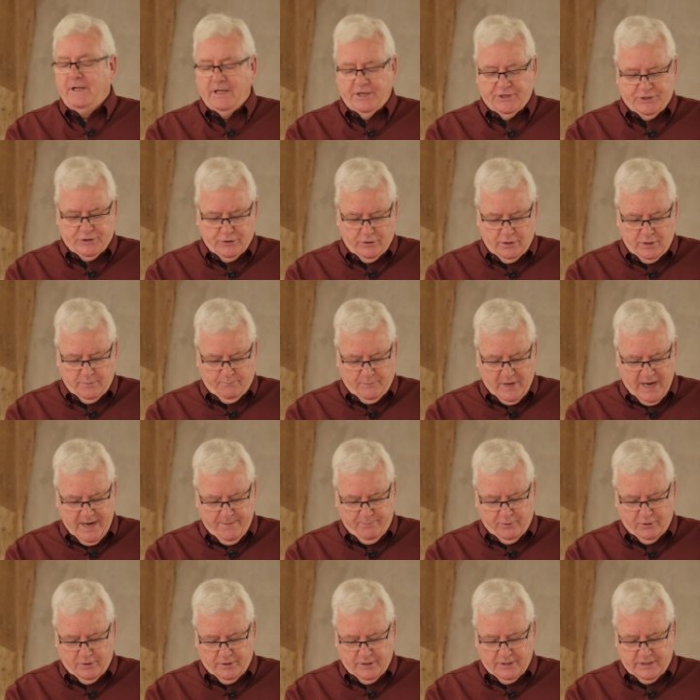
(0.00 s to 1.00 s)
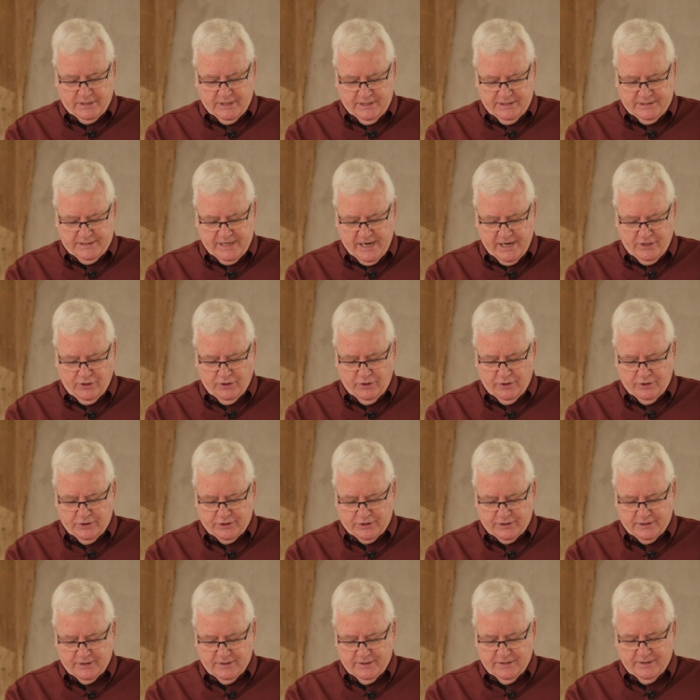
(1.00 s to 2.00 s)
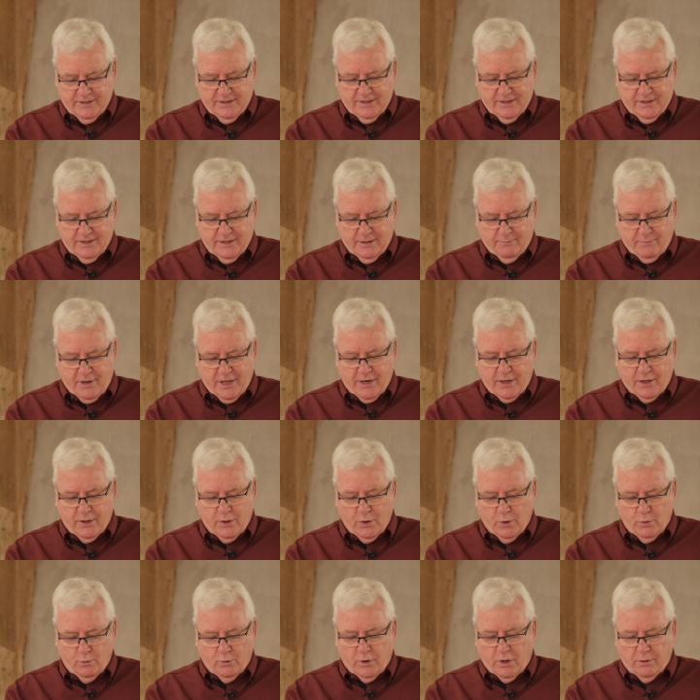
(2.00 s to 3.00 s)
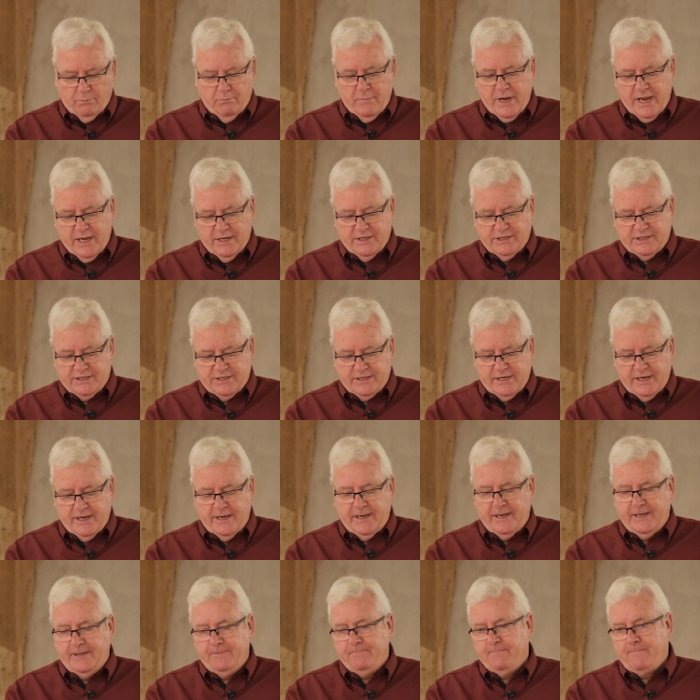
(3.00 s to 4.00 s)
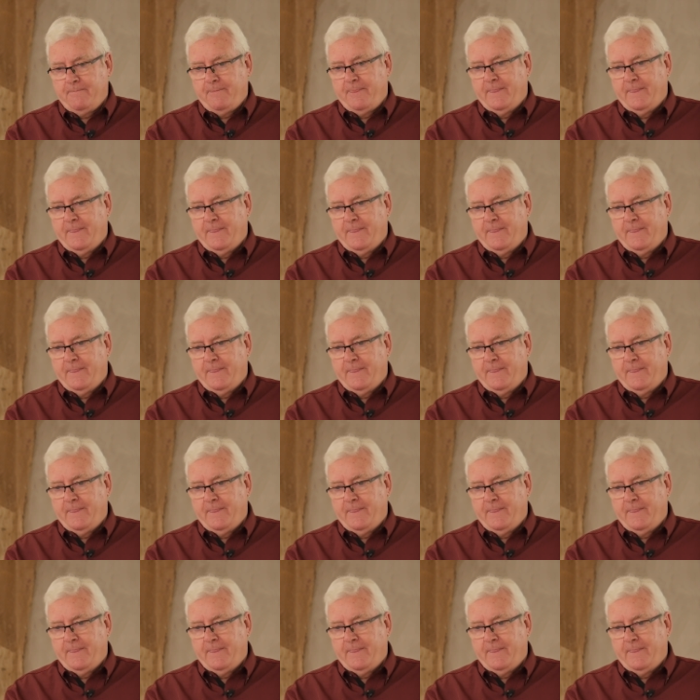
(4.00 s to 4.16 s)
And so the Bible continues, no matter what men say.